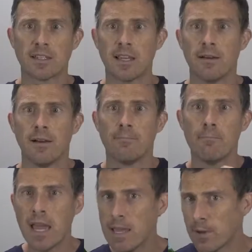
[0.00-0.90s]
You see,
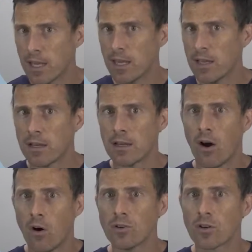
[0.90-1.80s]
maybe
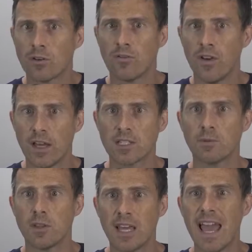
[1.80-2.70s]
Honda could fit
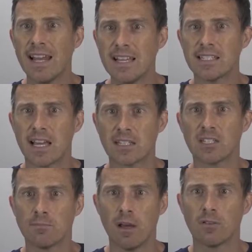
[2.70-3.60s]
some of the
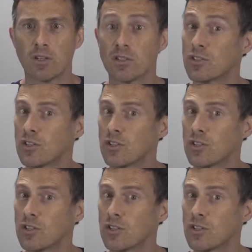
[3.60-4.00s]
NSX's motors